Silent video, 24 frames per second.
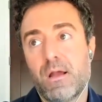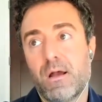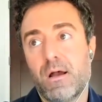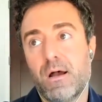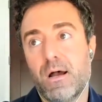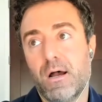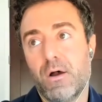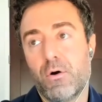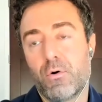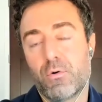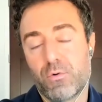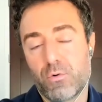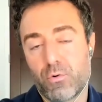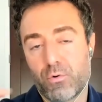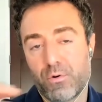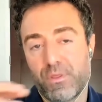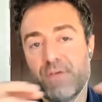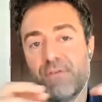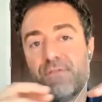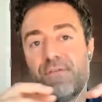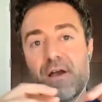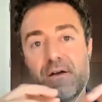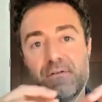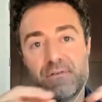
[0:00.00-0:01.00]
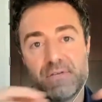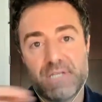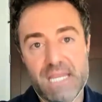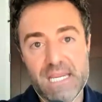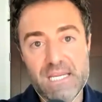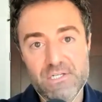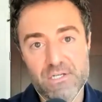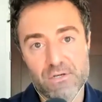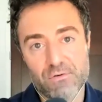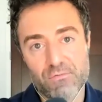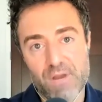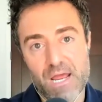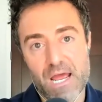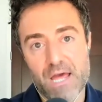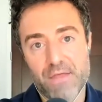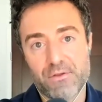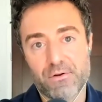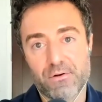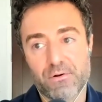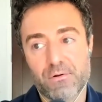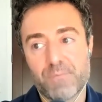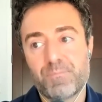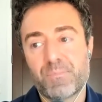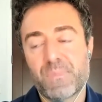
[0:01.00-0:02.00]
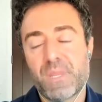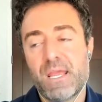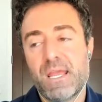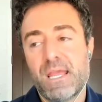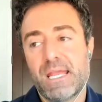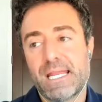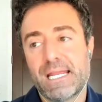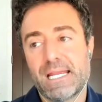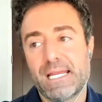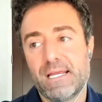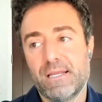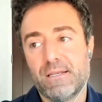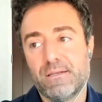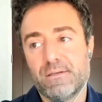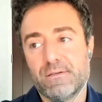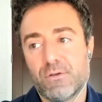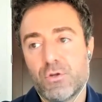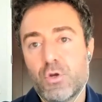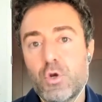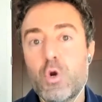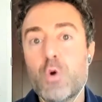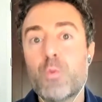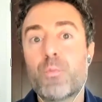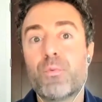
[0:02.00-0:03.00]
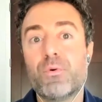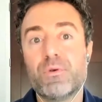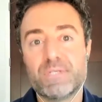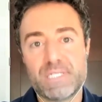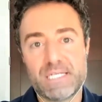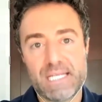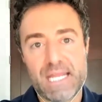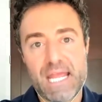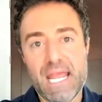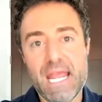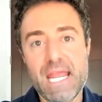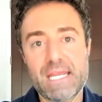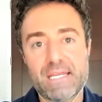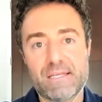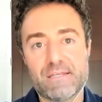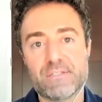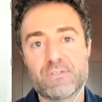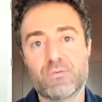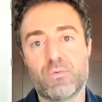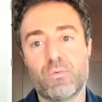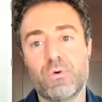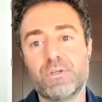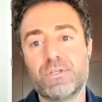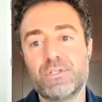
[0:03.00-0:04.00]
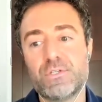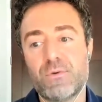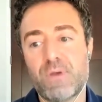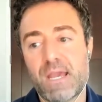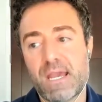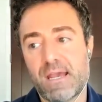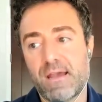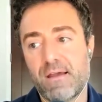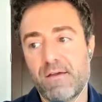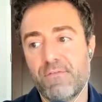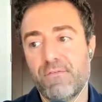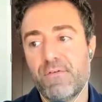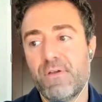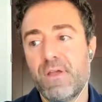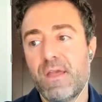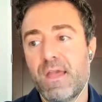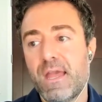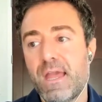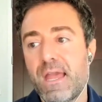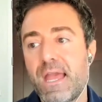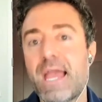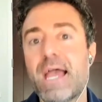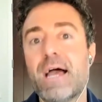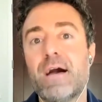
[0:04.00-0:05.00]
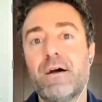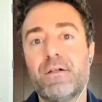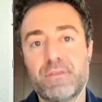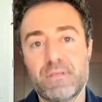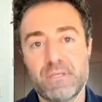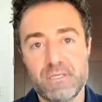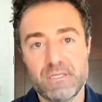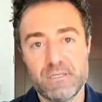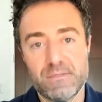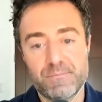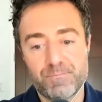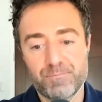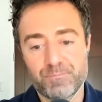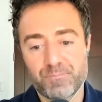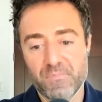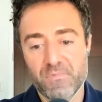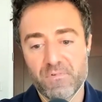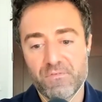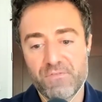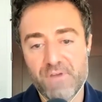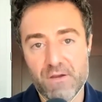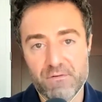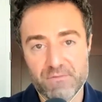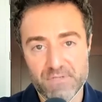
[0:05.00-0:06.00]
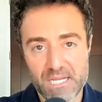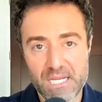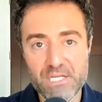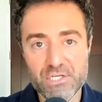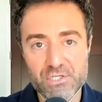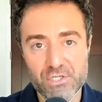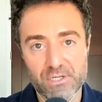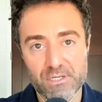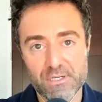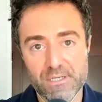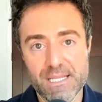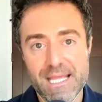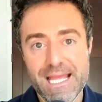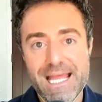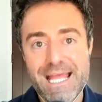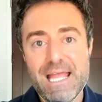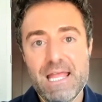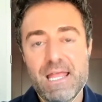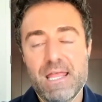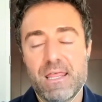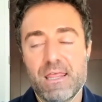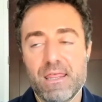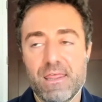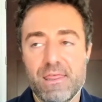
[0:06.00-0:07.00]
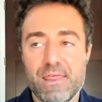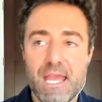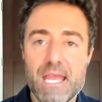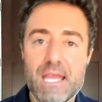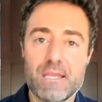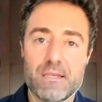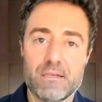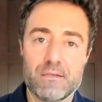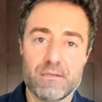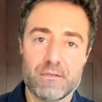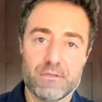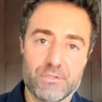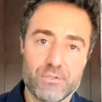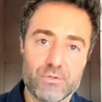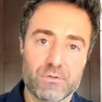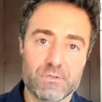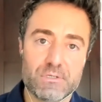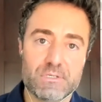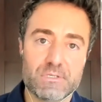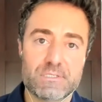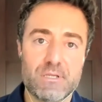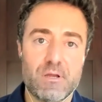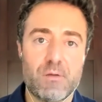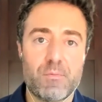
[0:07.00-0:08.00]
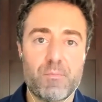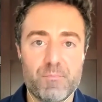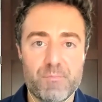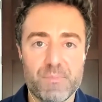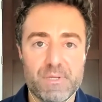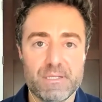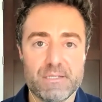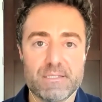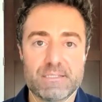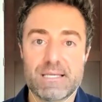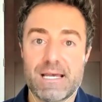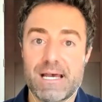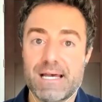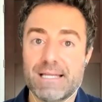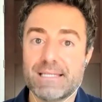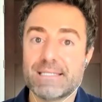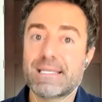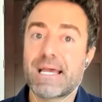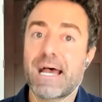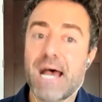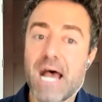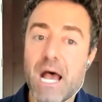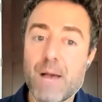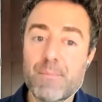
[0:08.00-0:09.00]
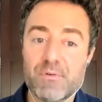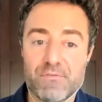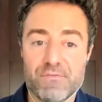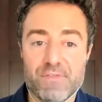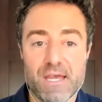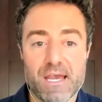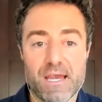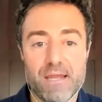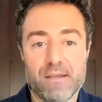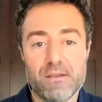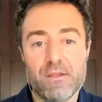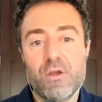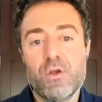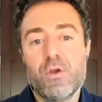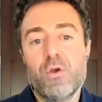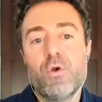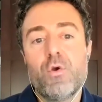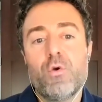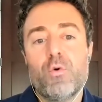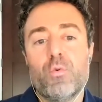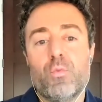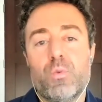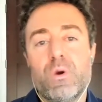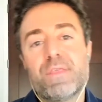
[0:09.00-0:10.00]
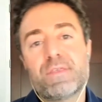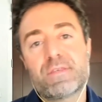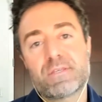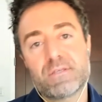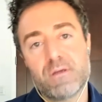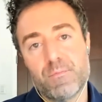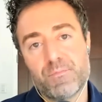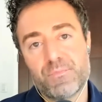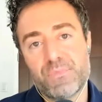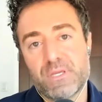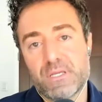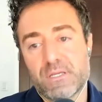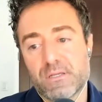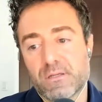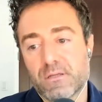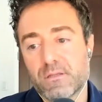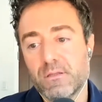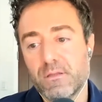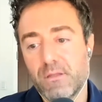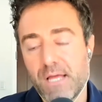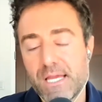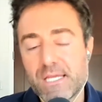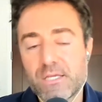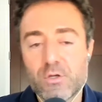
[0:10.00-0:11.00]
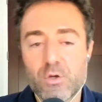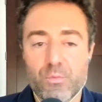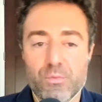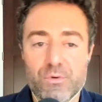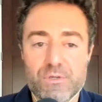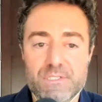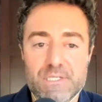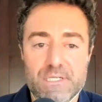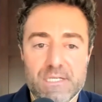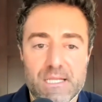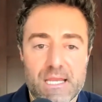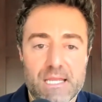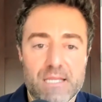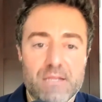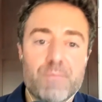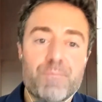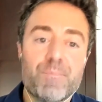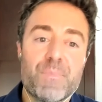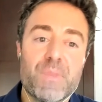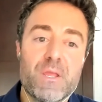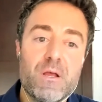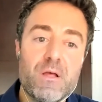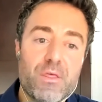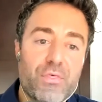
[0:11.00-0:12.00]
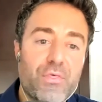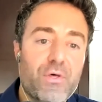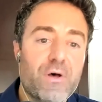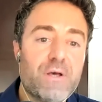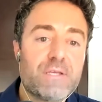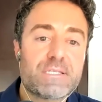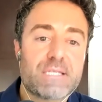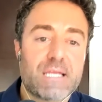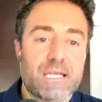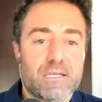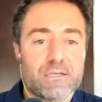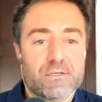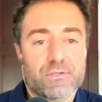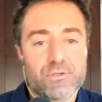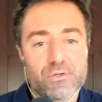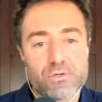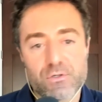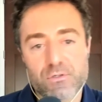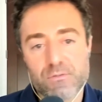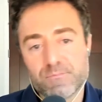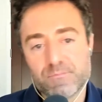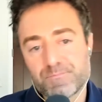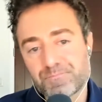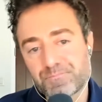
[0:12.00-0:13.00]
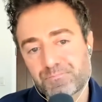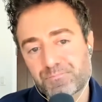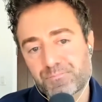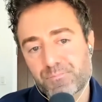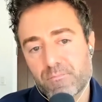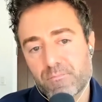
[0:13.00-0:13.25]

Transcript: Uh, or, or the foundation, rather. And huperzine A is, once you have healthy foundation, then you can supplement on top of that with something like huperzine A. Thus enter